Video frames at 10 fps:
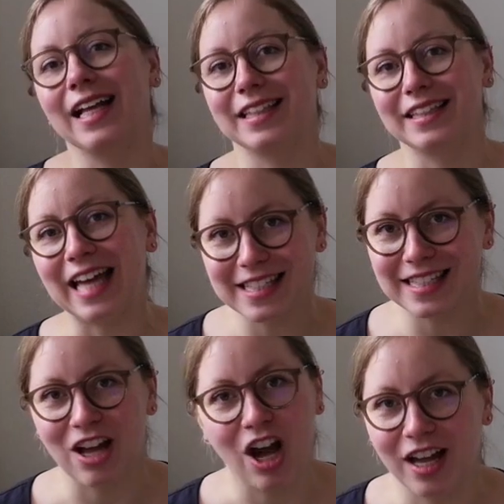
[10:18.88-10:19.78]
that's
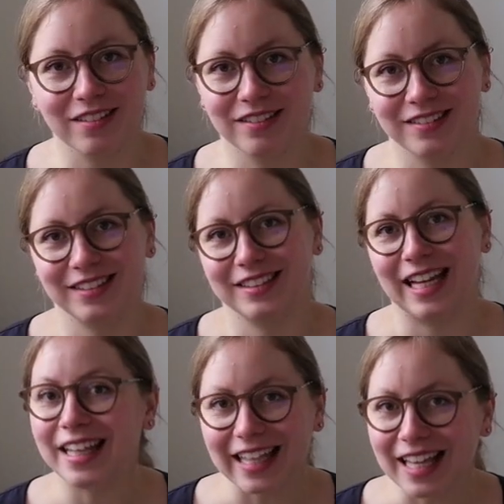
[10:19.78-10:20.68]
not
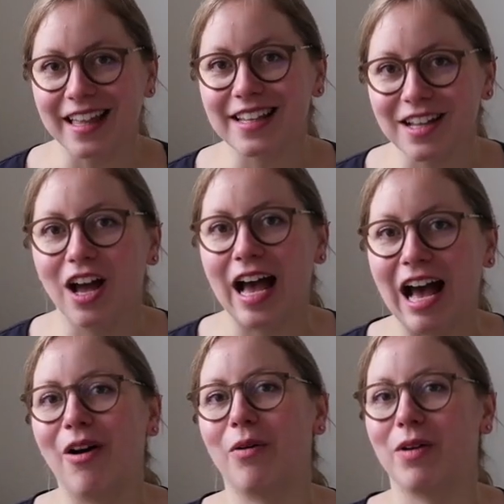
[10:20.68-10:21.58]

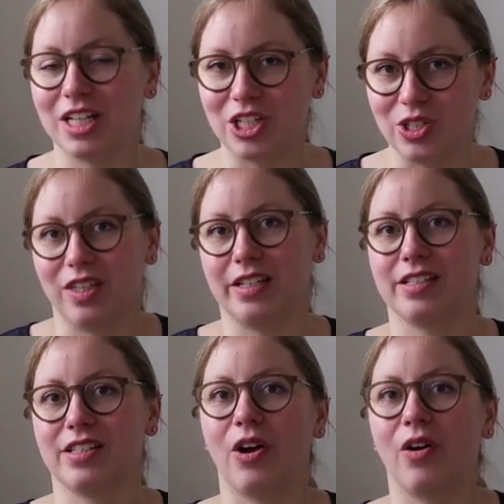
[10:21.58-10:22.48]
how I want to do this.
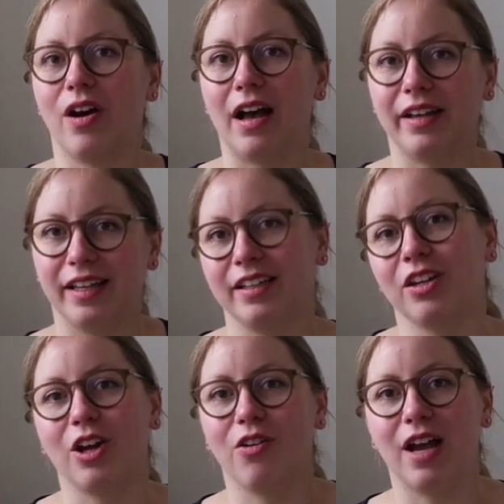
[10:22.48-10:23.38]
So, you
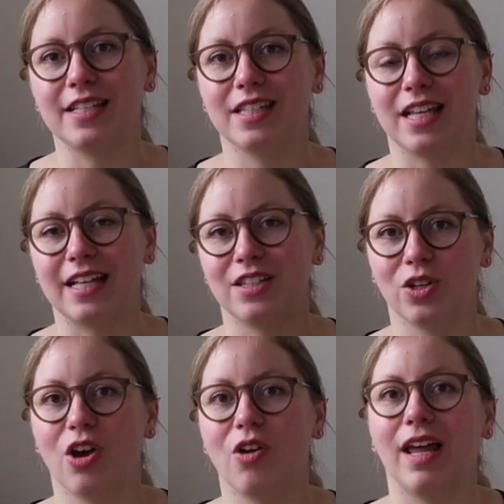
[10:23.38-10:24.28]
know, as you
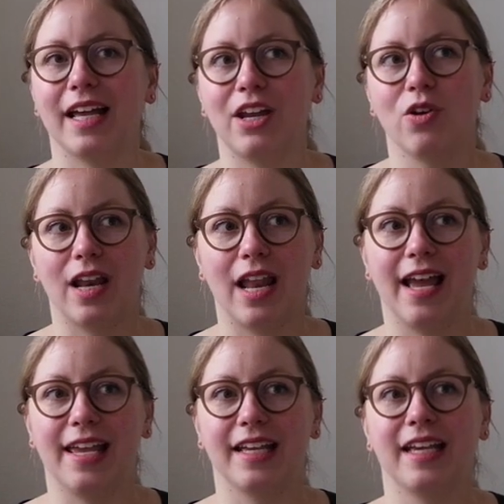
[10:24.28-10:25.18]
know, like I don't
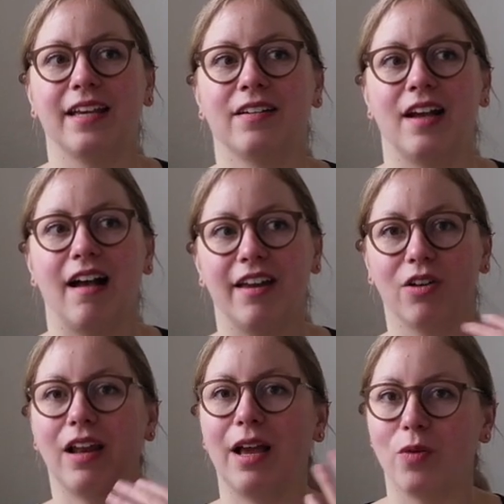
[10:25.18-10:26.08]

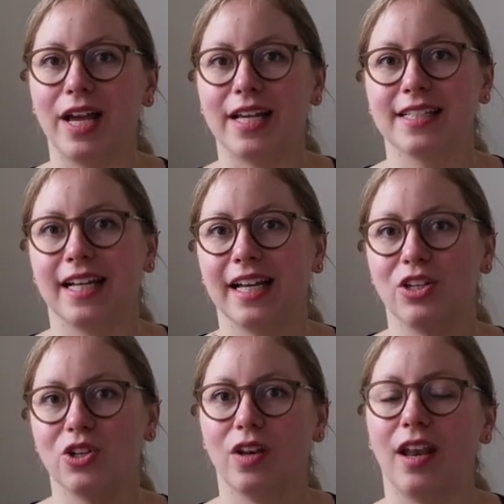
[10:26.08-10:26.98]
like waste. Like I
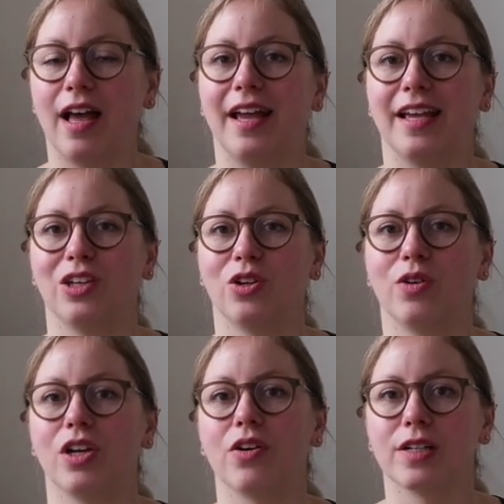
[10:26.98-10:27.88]
don't like, you know,
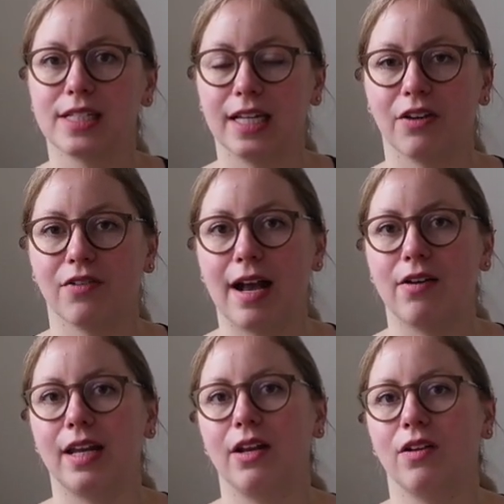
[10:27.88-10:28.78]
yarn sitting
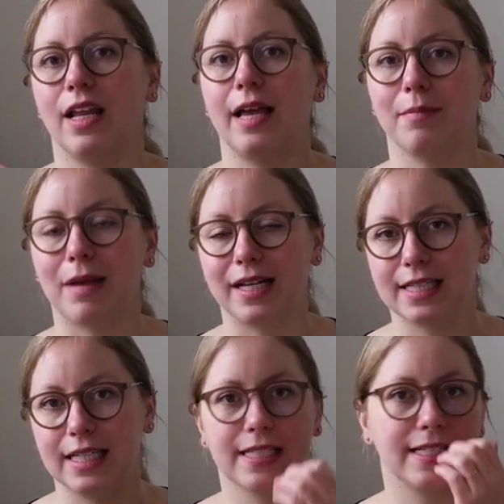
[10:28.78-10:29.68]
around. I don't like
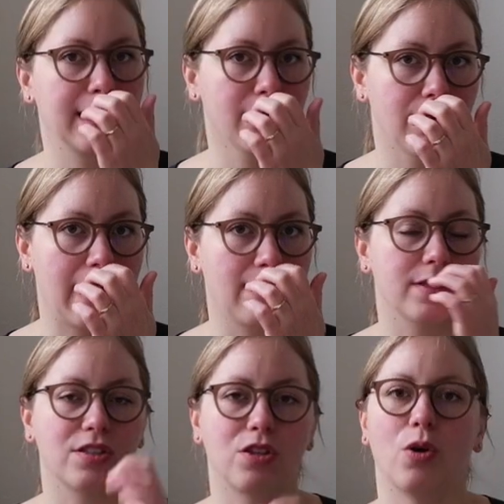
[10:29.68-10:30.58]
magazines sitting around.
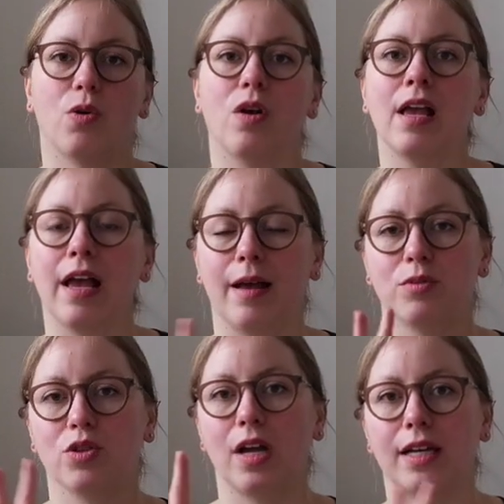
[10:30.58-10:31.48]
So I'm
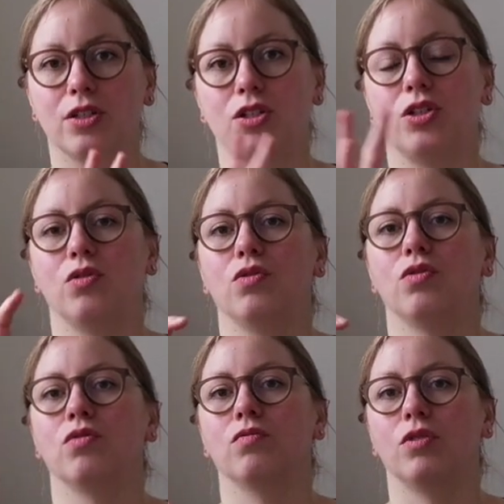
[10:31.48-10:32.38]
trying
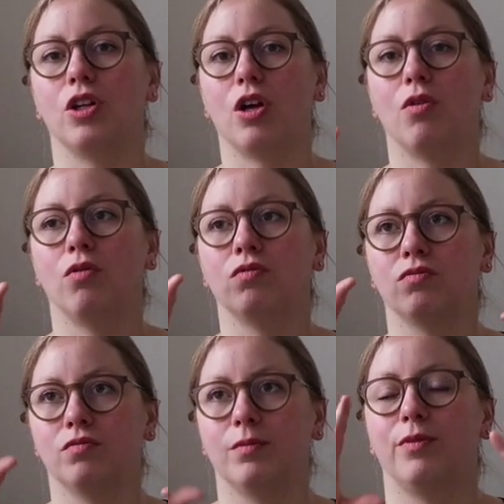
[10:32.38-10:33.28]
to, you know,
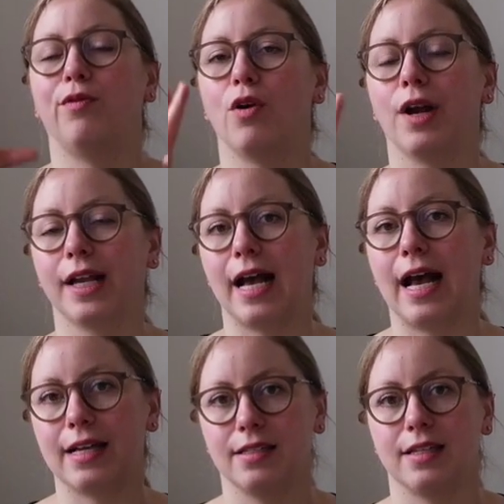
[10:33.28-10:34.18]

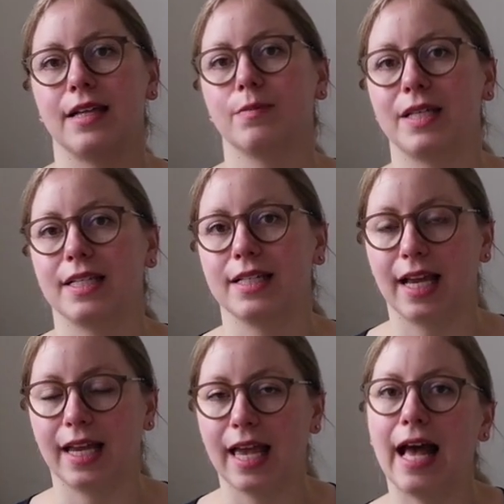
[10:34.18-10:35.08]
forecast as best as I
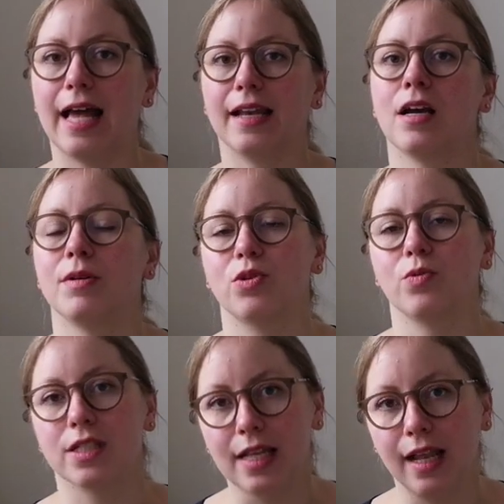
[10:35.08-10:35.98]
can how much
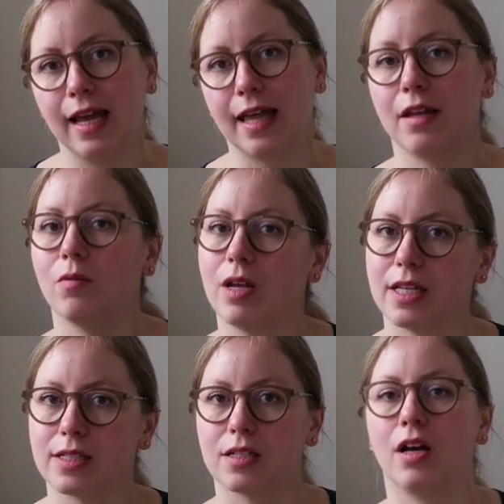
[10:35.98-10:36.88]
we'll sell. And then when
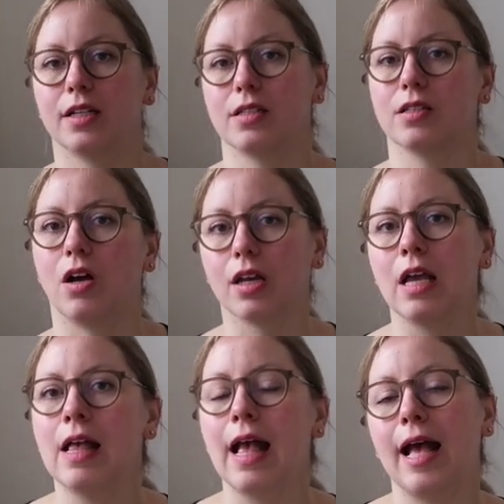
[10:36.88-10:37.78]
it's gone, it's gone.
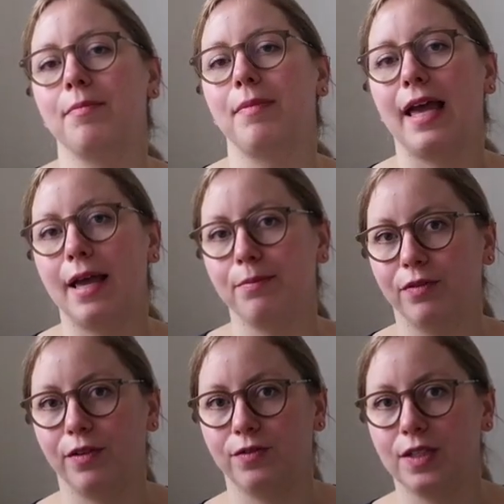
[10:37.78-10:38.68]
And by April
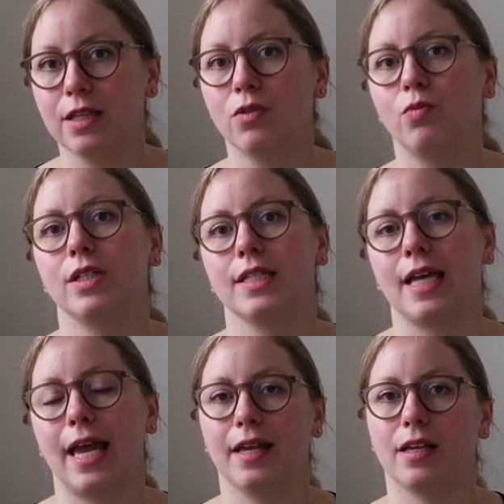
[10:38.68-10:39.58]
15th, we'll
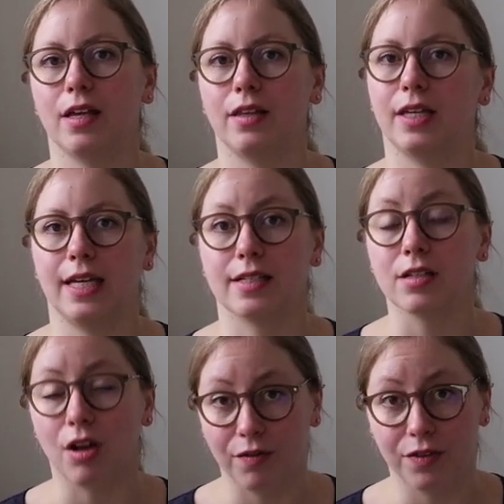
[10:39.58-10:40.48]
take the kits
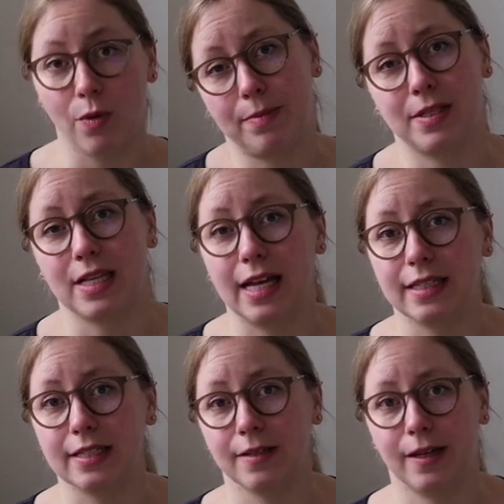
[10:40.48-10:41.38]
off the
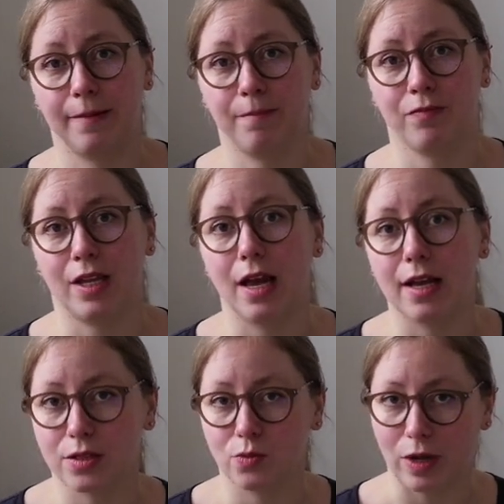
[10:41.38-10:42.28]
website
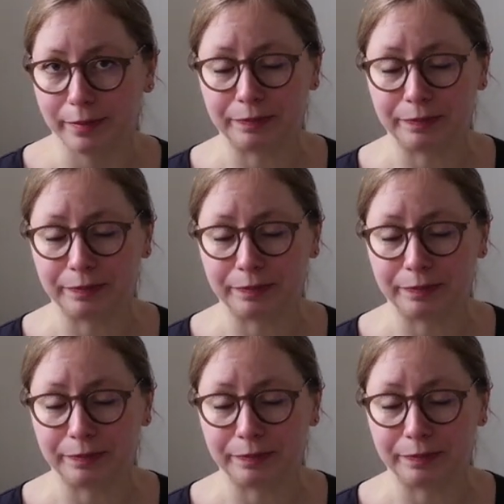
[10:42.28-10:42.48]
as well.